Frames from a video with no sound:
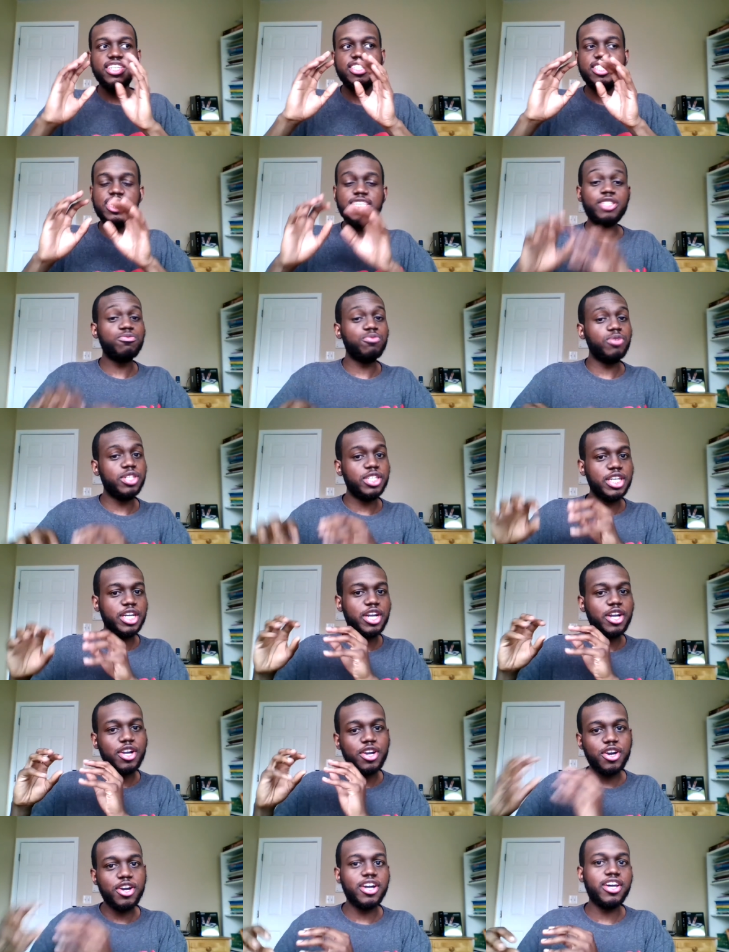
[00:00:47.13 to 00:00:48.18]
she's really
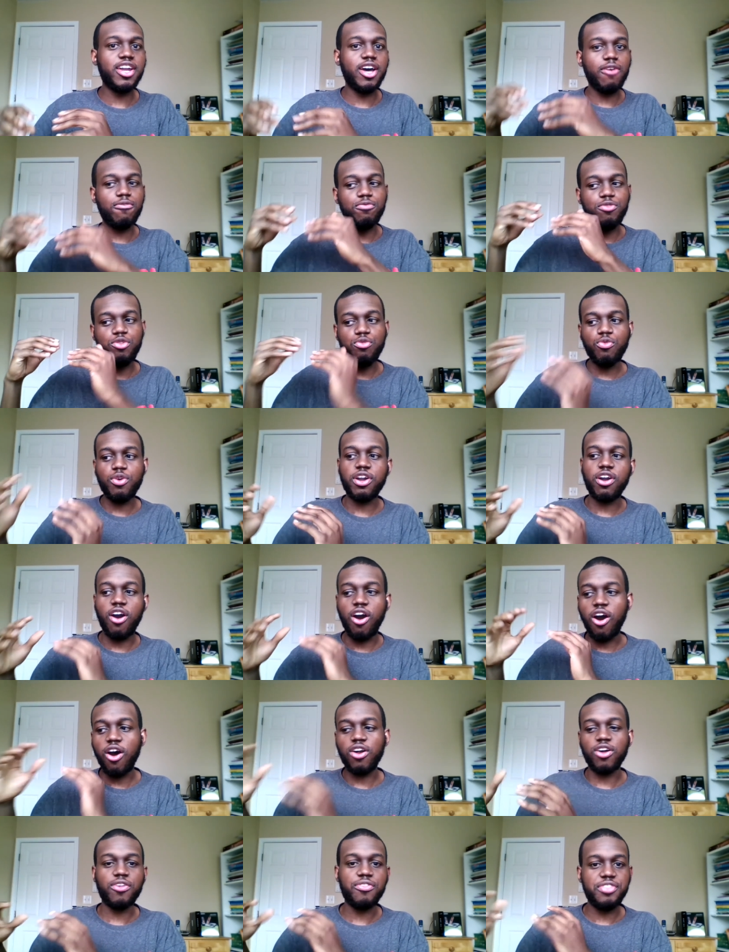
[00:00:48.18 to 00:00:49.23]
good of doing
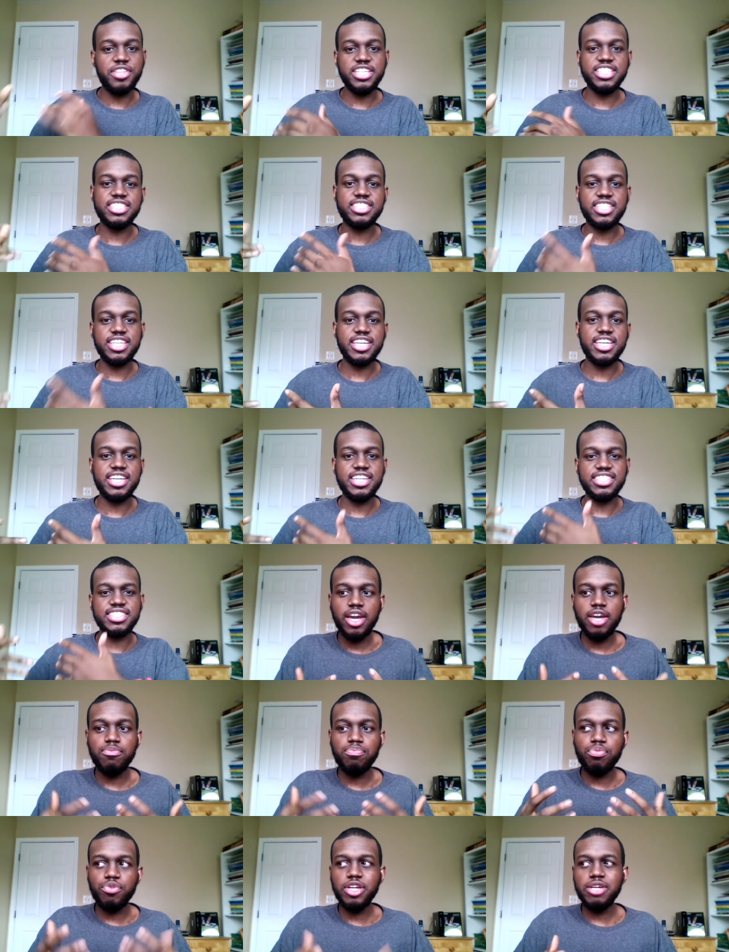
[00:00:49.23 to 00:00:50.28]
all these things.
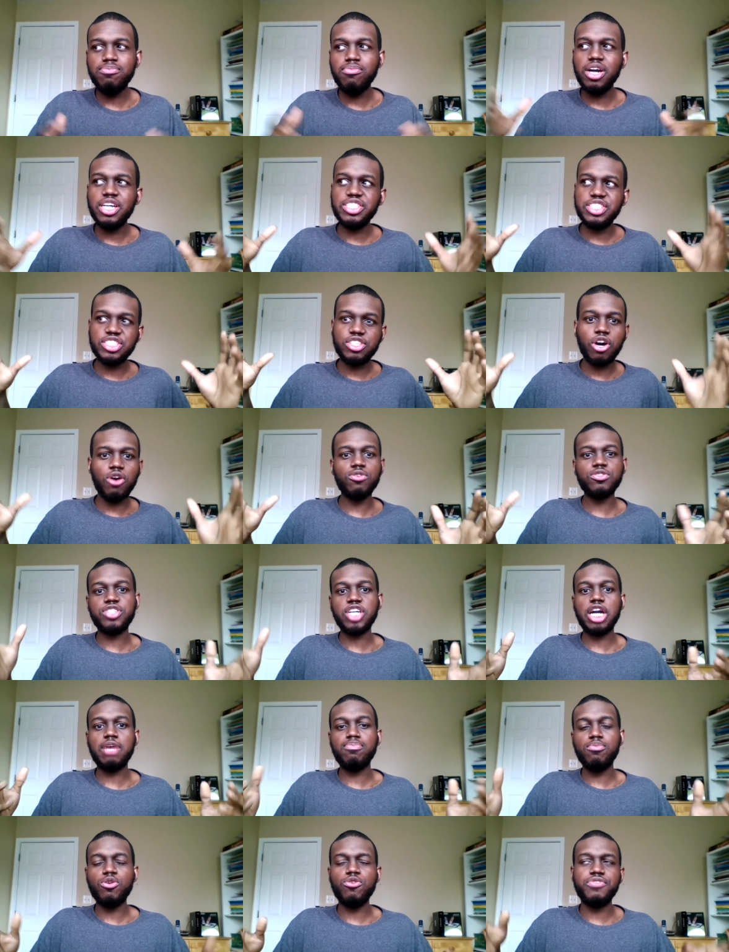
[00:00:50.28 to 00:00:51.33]
And pretty much this whole
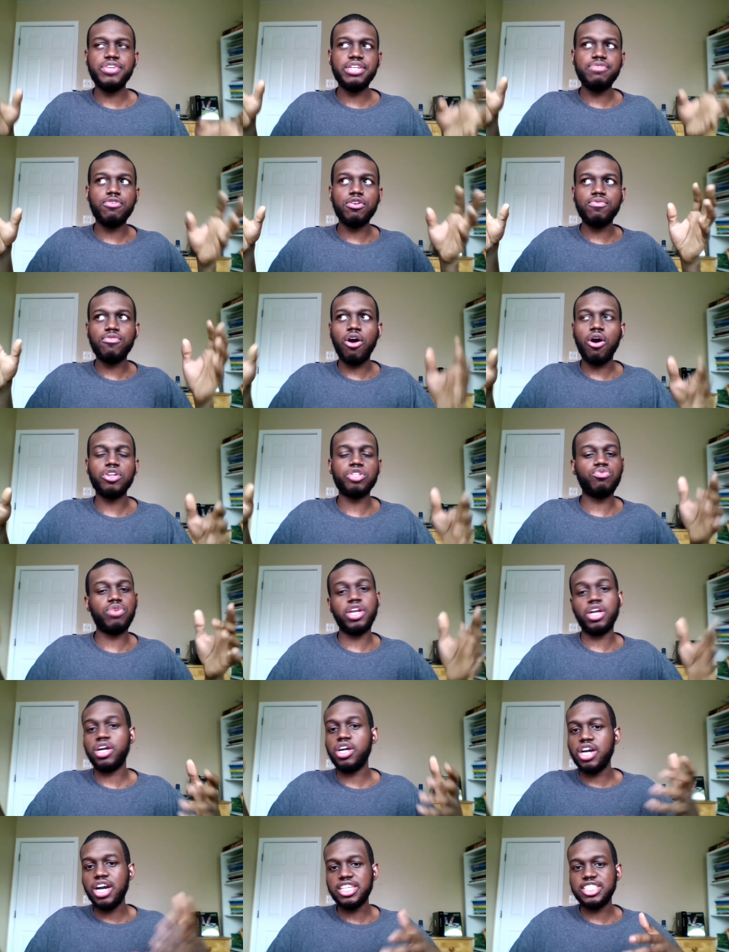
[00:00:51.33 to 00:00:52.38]
entire movie revolves around
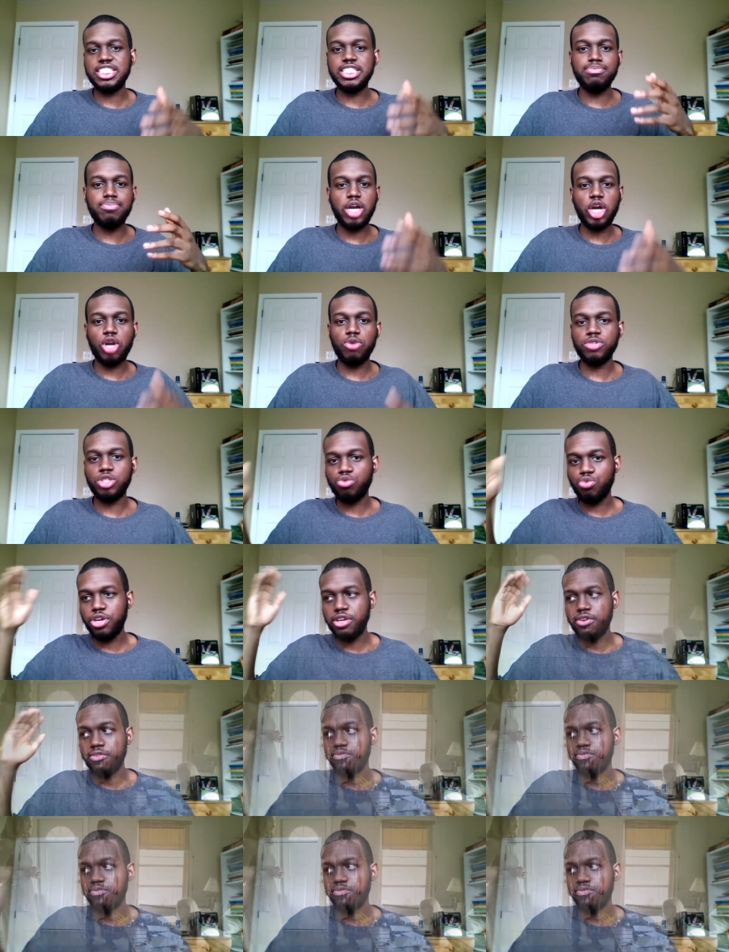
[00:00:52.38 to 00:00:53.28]
a custody battle between